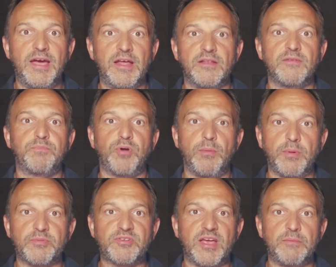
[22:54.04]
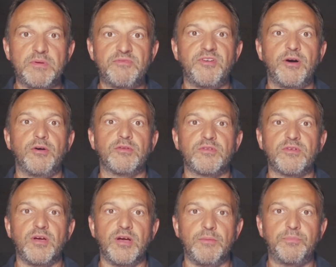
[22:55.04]
and problems can be
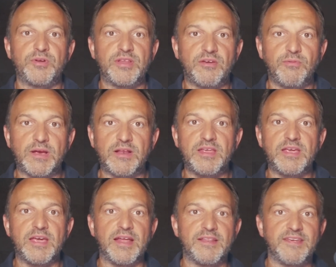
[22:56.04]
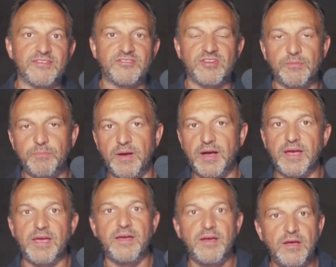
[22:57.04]
found pretty quickly and tested
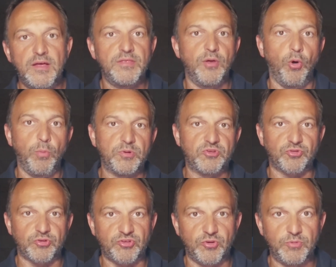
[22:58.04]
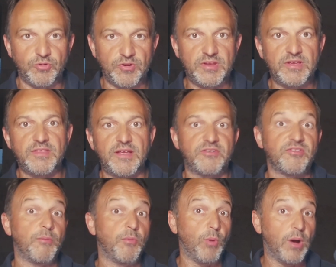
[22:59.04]
by the open source community.
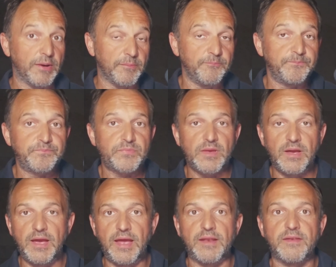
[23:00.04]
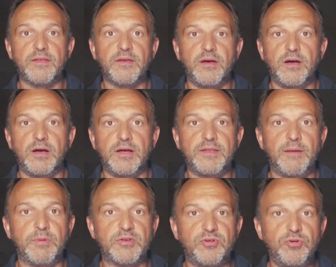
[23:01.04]
That's one. And
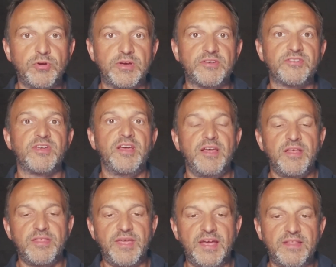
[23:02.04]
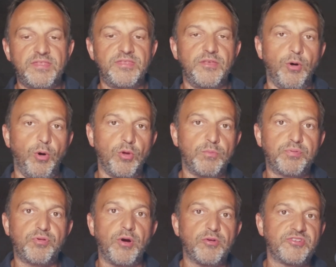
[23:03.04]
number two is that the whole
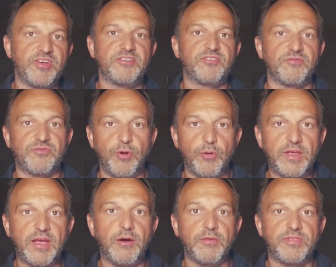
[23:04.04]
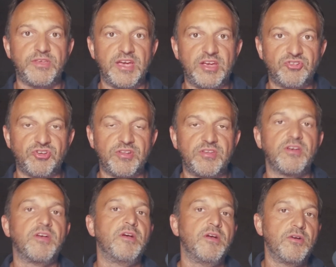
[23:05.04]
process of rolling out the agent,
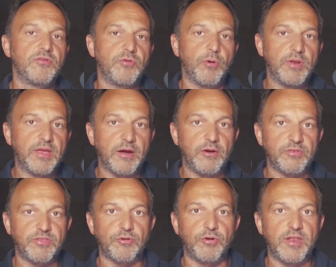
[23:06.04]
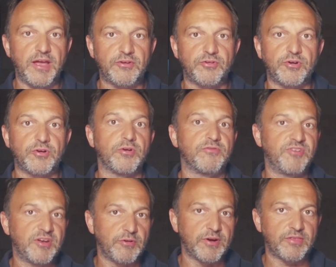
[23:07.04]
rolling out the collector,
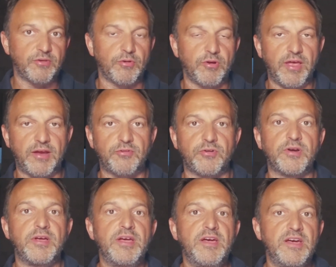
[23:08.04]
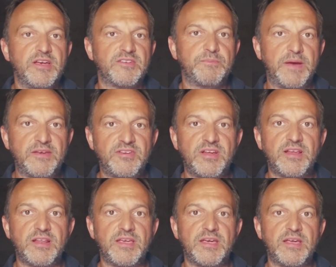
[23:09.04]
configuring the collector, is
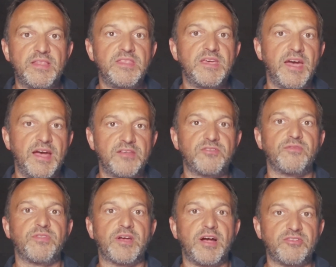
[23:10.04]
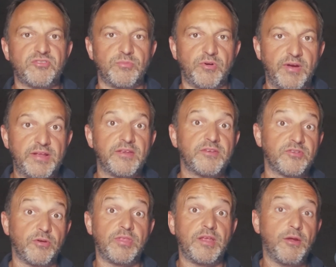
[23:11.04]
basically in the hands of the customer, right?
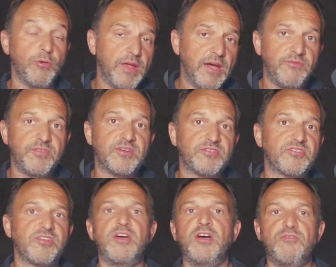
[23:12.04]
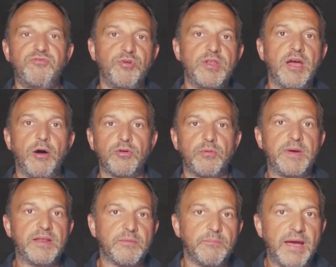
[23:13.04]
So they don't have this fully
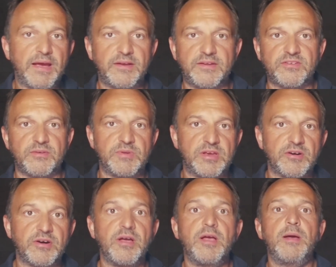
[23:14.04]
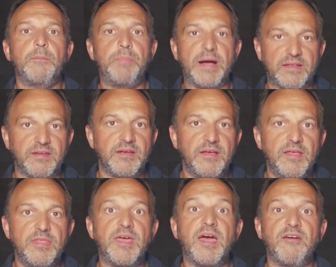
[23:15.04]
automated mechanism here, but
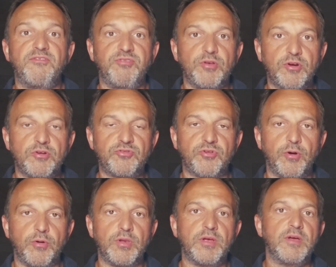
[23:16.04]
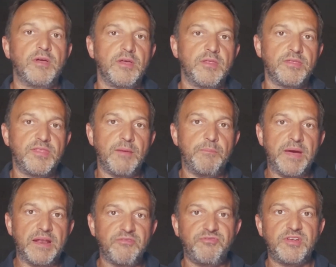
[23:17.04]
they have full control. They
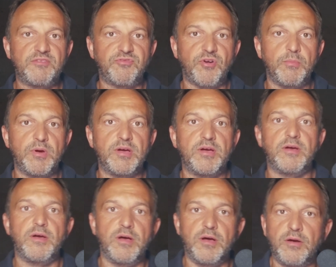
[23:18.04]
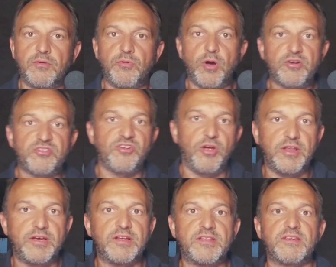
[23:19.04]
benefit from a
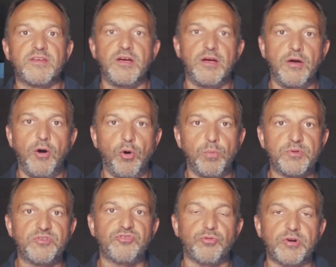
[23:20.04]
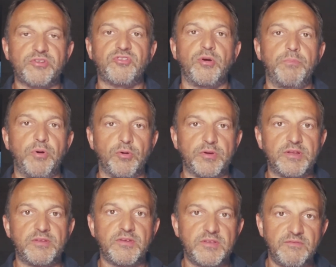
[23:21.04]
rock-solid open source
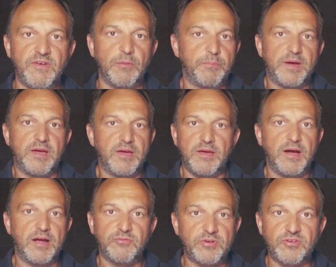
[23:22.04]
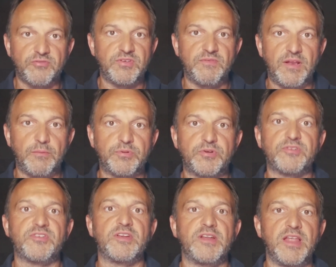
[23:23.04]
component developed by hundreds of
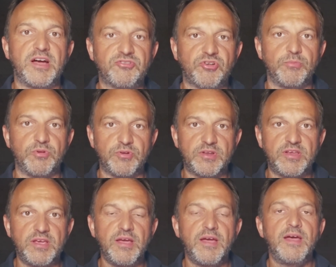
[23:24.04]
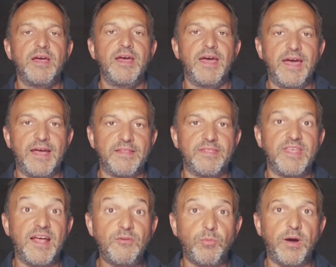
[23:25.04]
developers in a large community. And
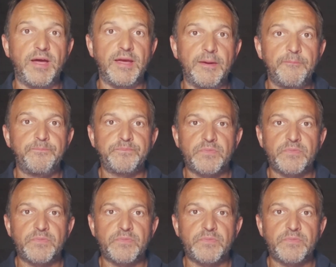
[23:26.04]
that way,